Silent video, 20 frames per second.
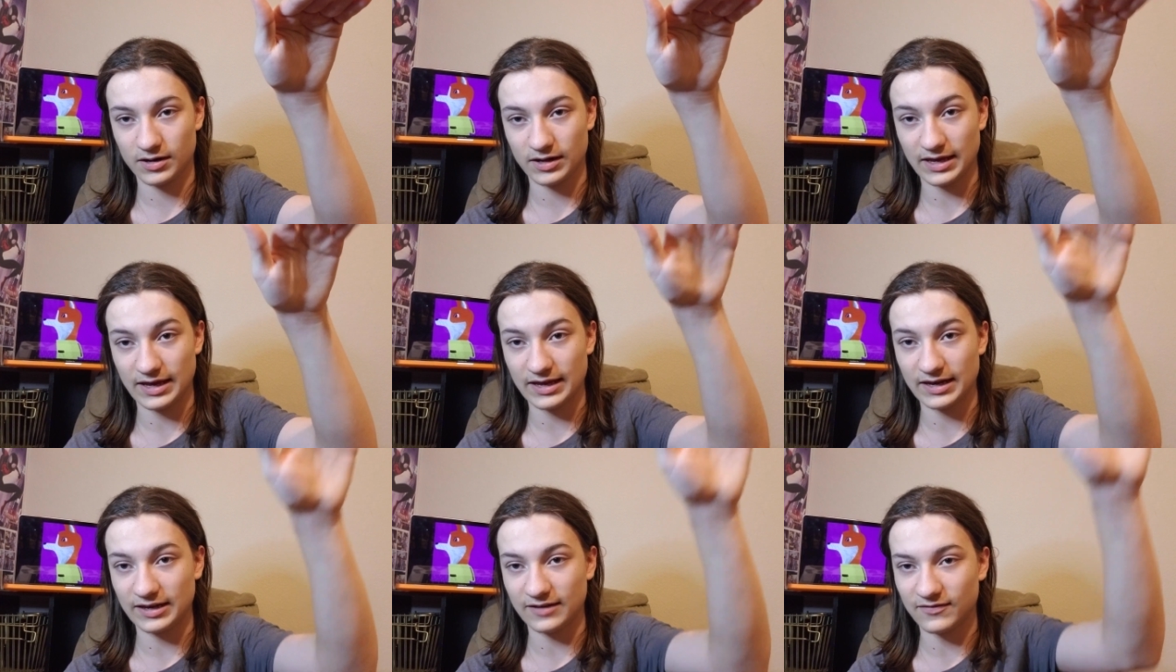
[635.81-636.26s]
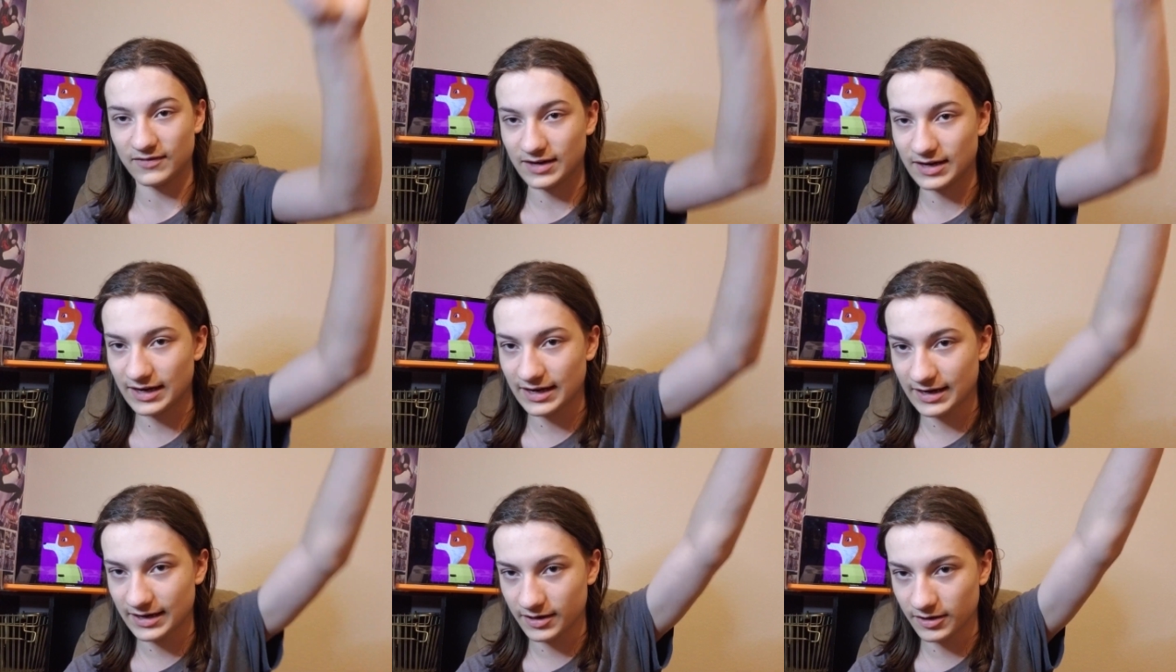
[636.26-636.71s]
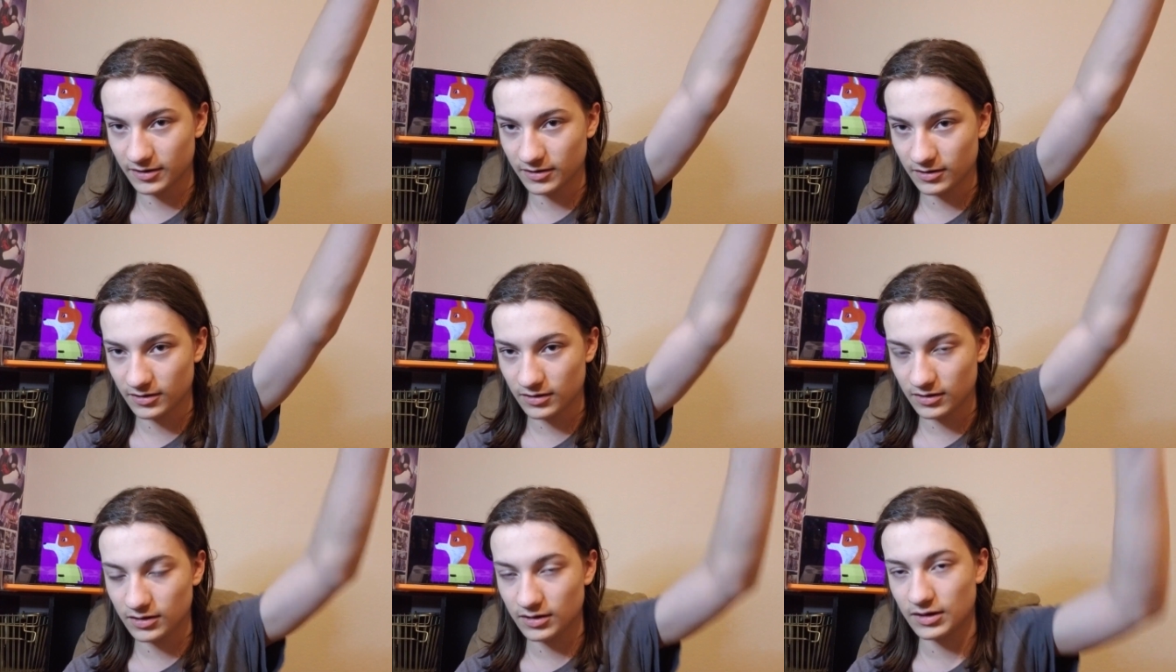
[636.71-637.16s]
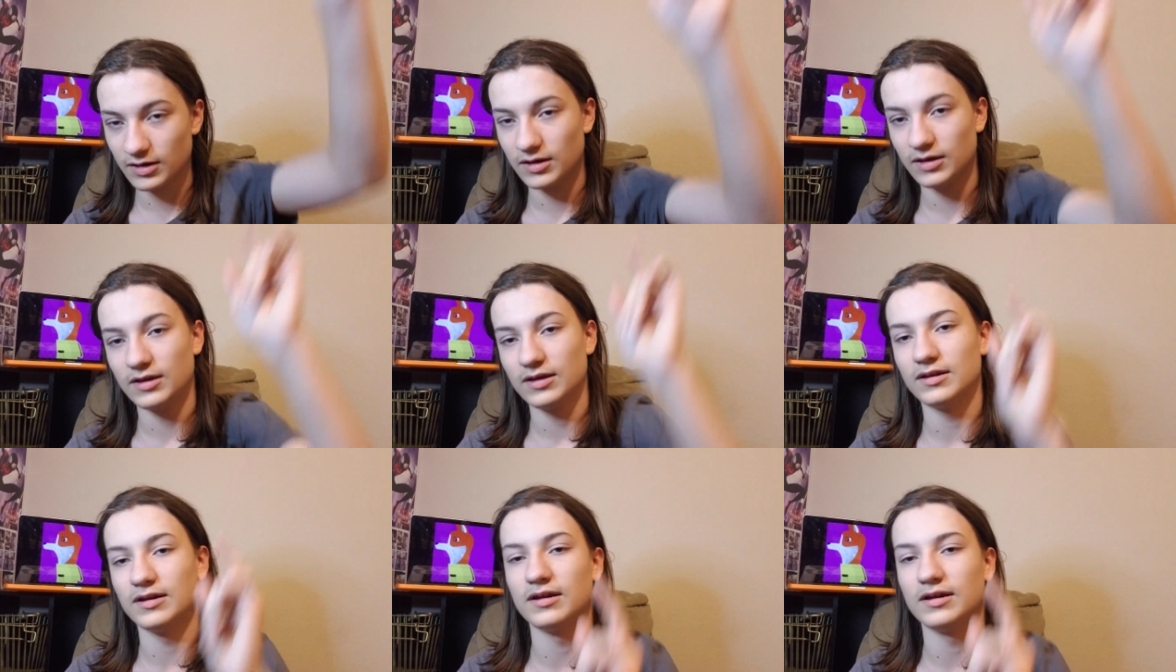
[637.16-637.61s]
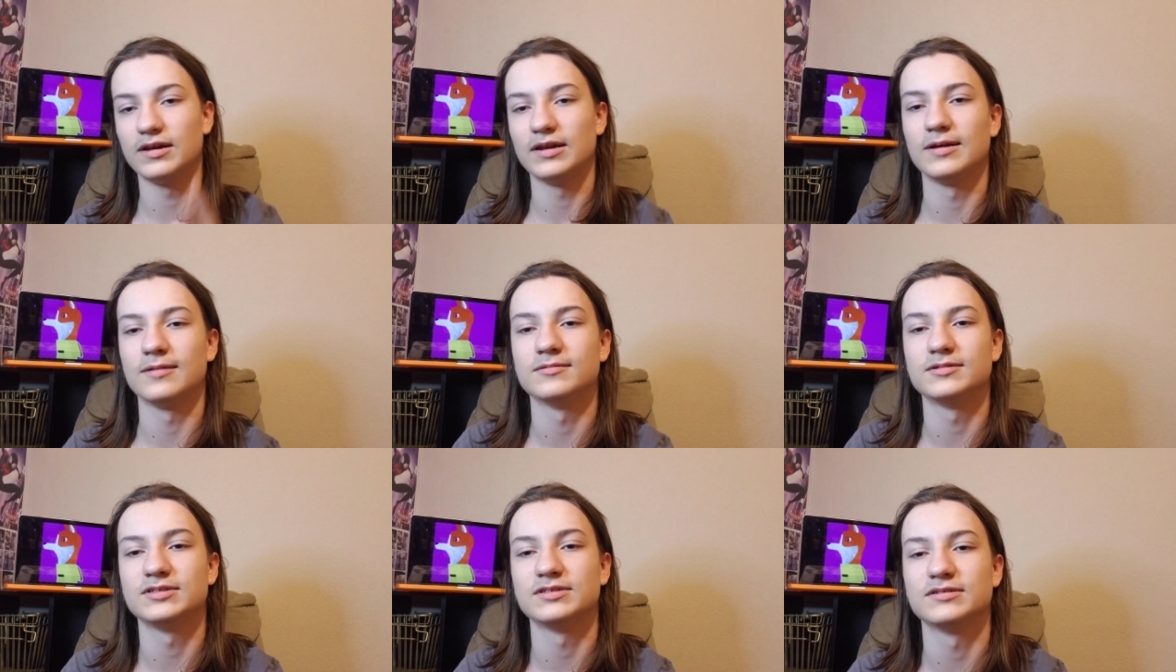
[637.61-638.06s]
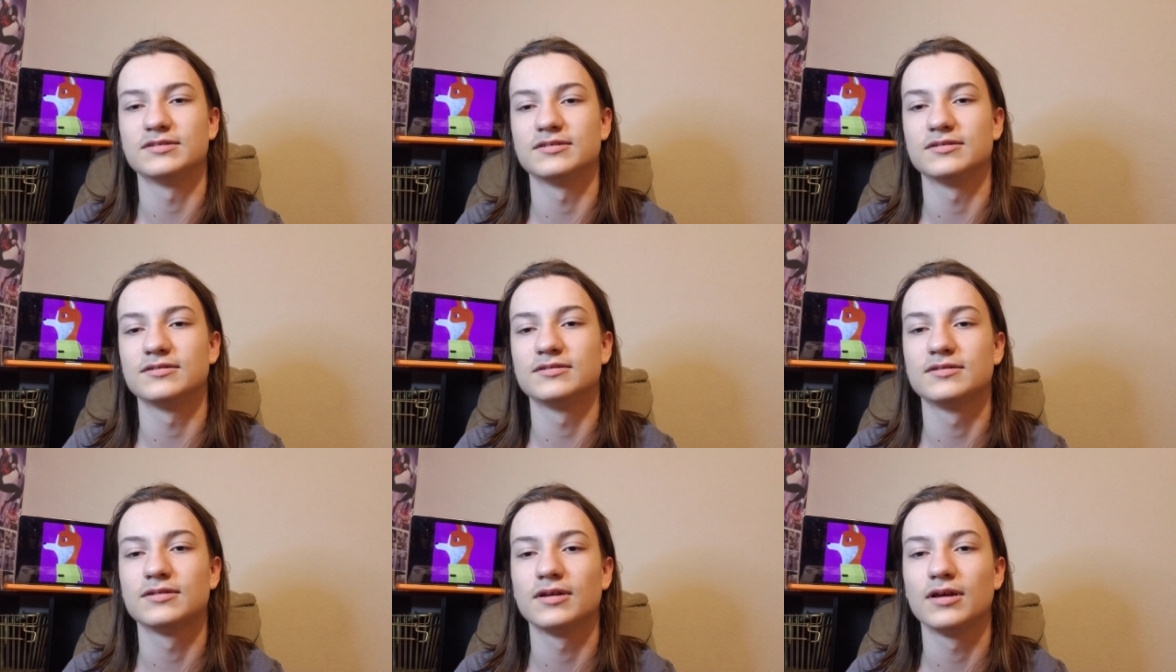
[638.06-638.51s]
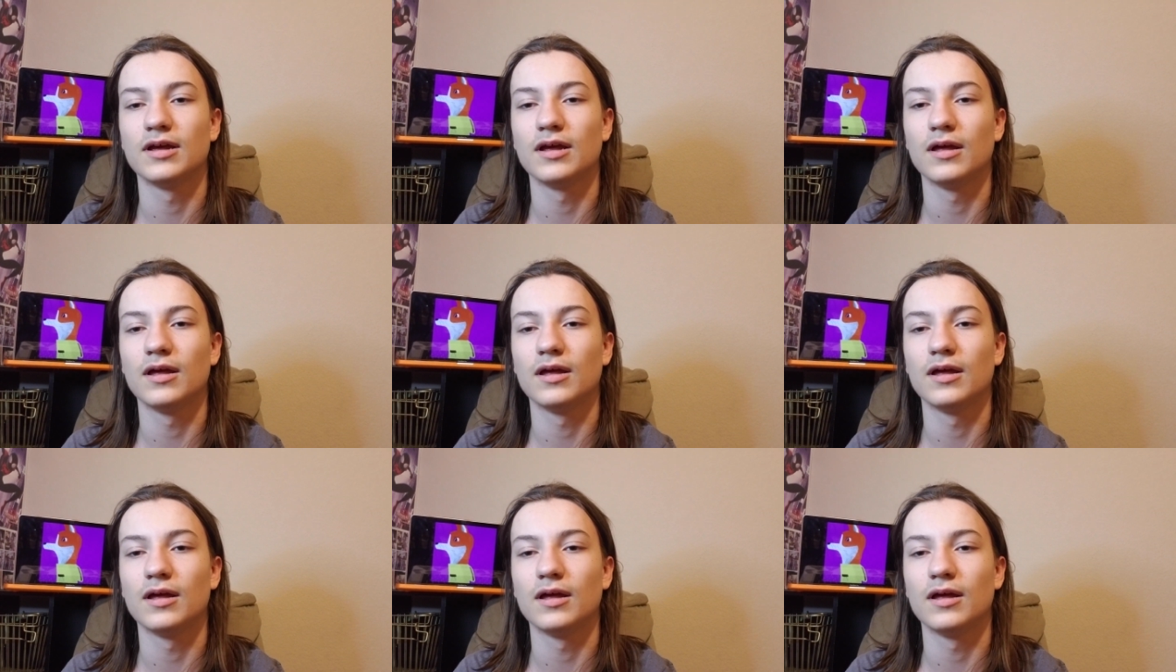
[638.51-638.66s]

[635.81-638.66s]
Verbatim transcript: and even higher in the name of Jesus.